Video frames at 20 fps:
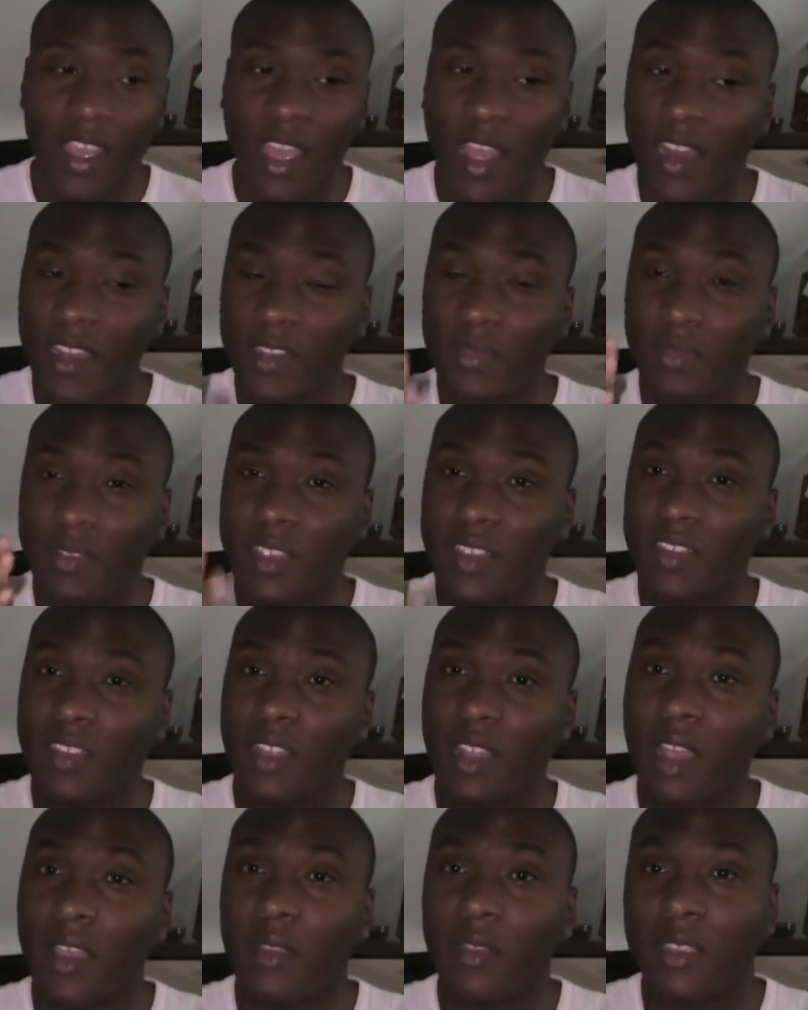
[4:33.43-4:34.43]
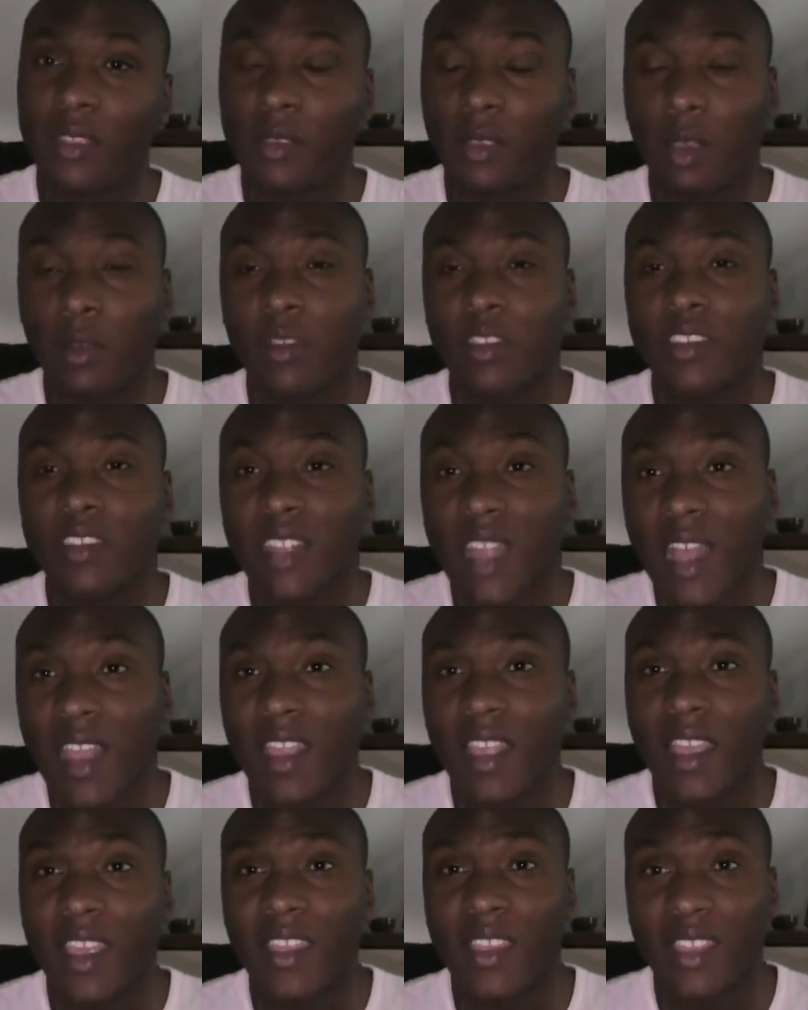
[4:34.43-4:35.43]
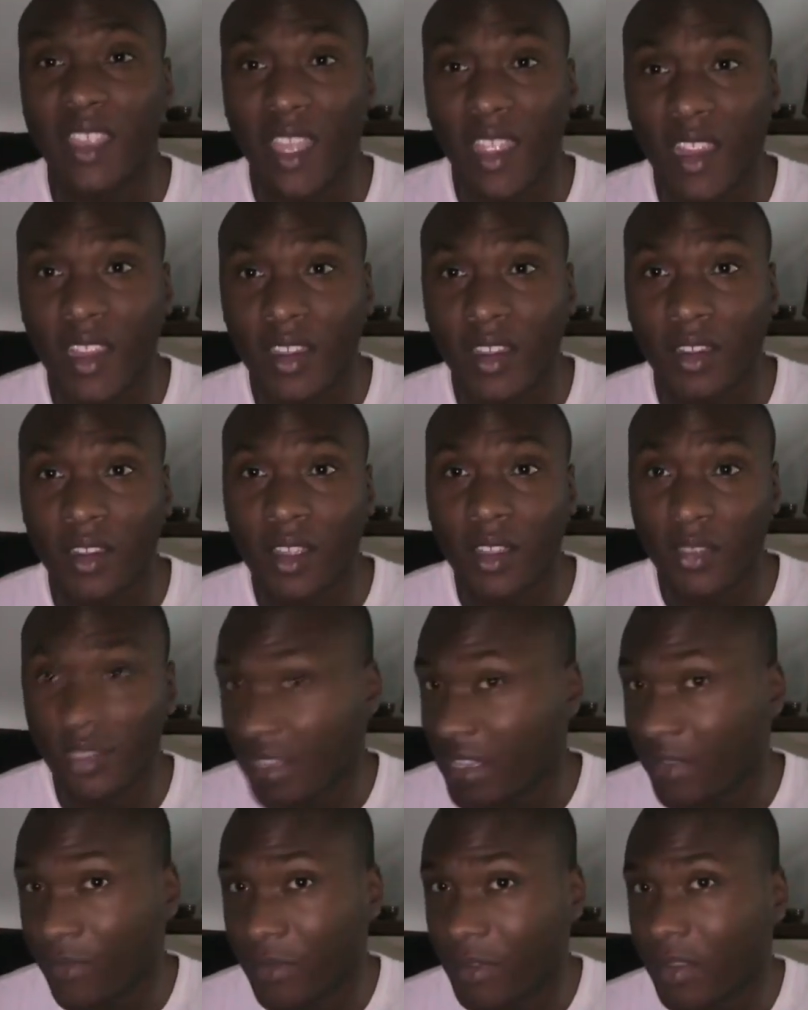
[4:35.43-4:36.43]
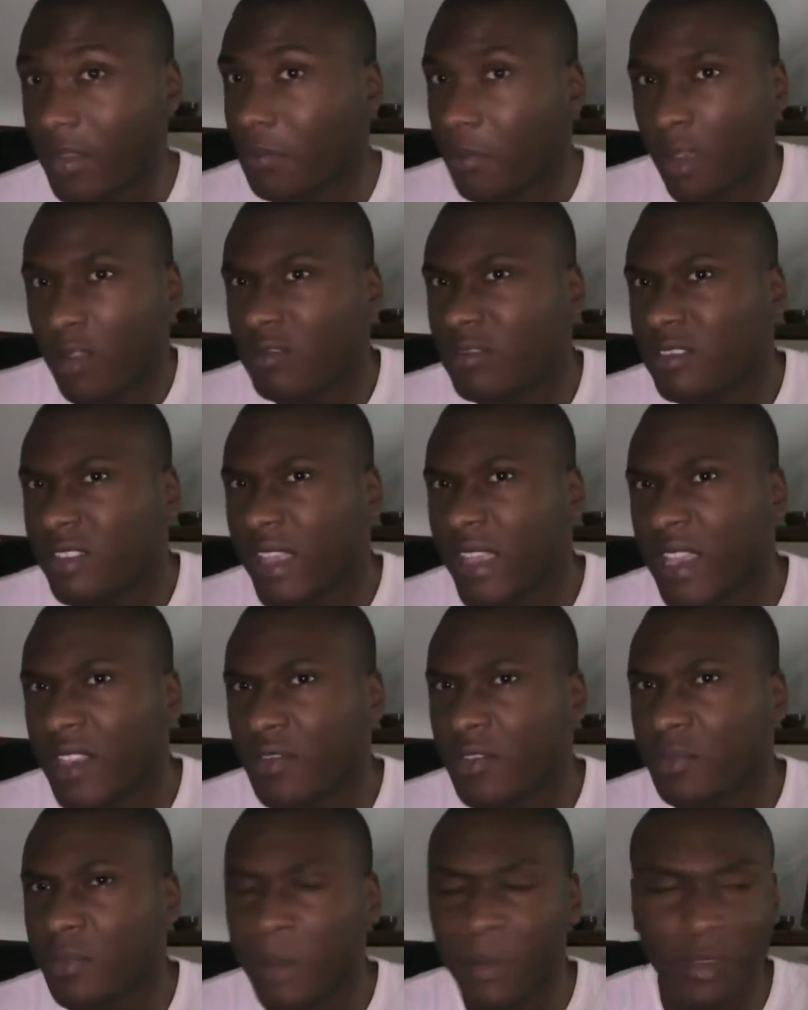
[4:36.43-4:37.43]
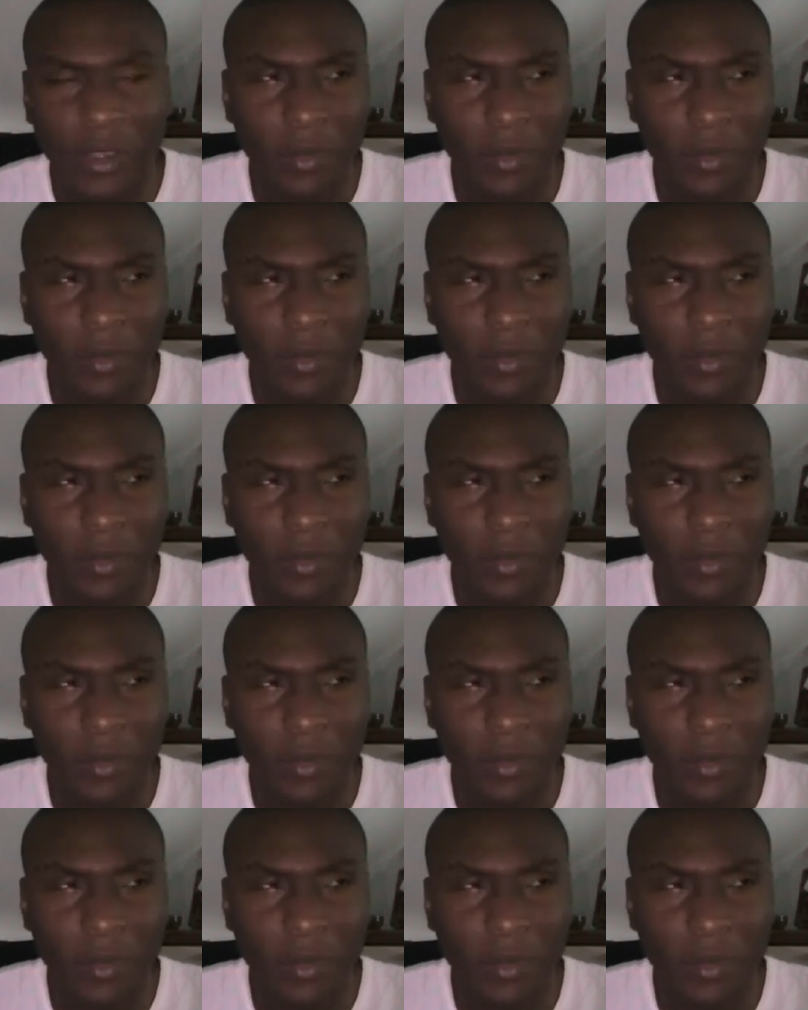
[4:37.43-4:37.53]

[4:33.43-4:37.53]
and it's another thing though, it's not like they're even the most dangerous people.